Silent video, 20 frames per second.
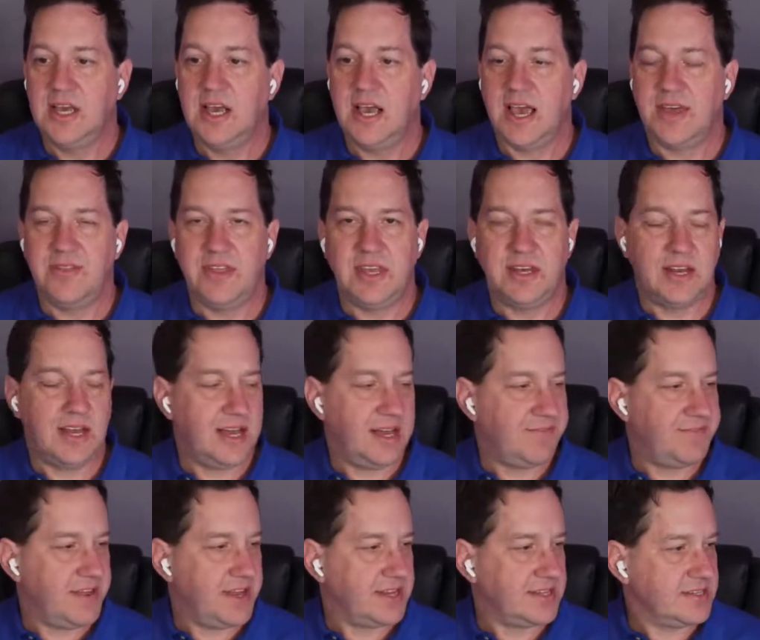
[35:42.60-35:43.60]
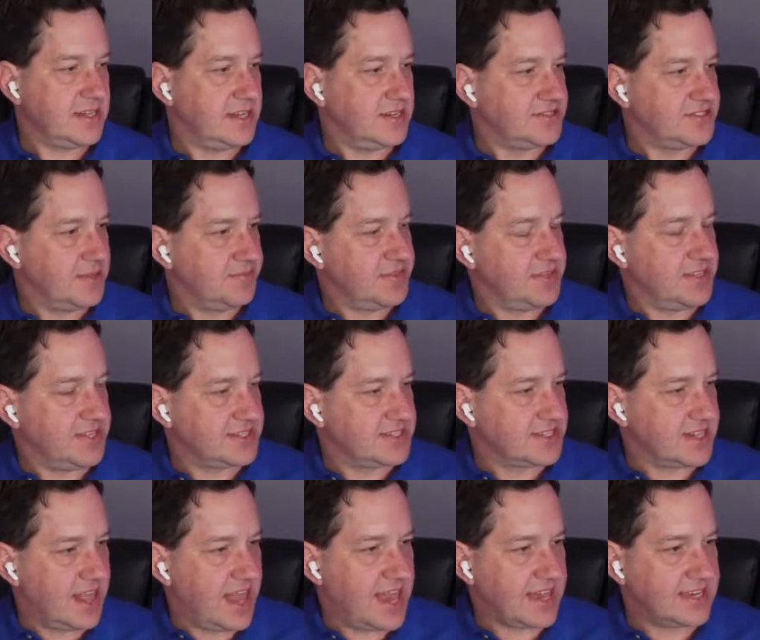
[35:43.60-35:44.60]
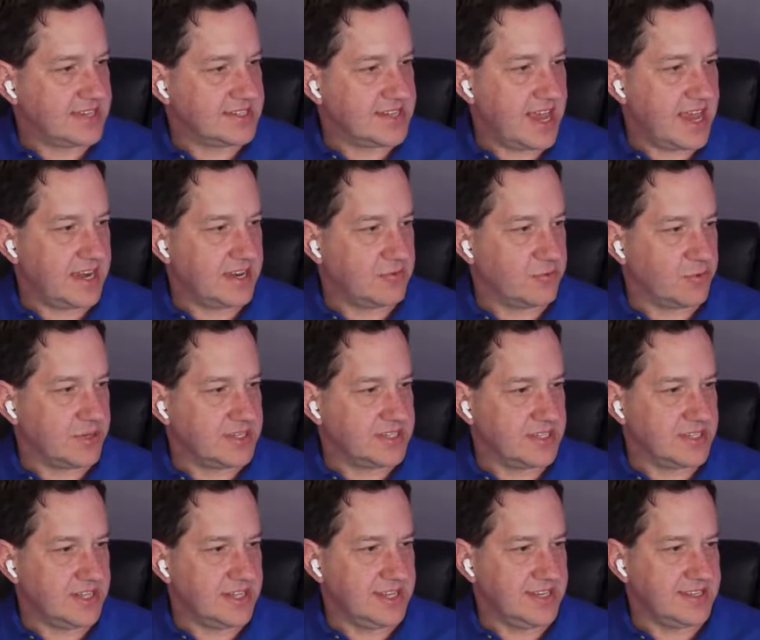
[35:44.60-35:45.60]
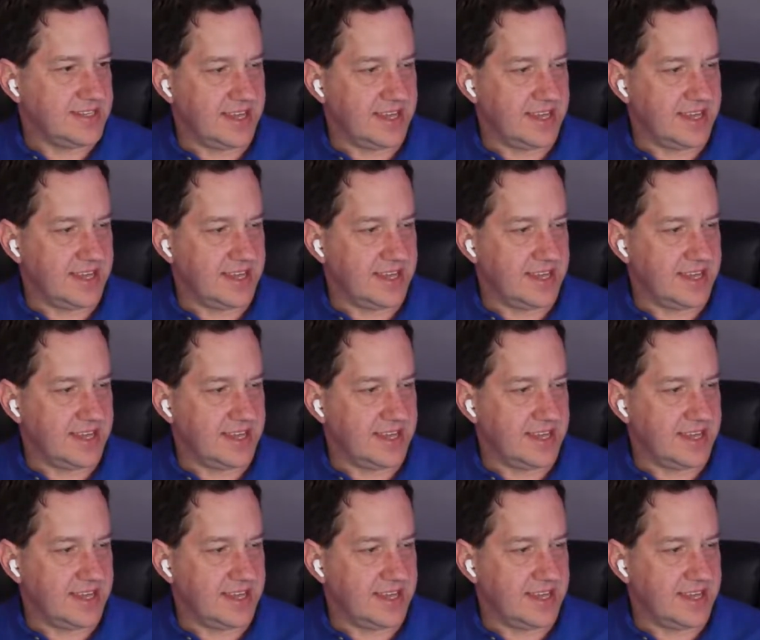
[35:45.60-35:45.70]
And then I found, something that Slack has added recently.